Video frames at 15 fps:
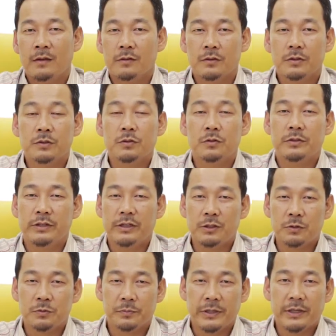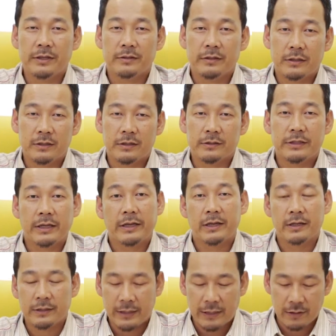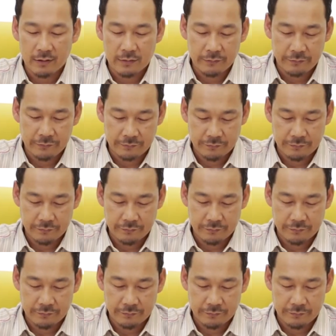also need to be taken care of.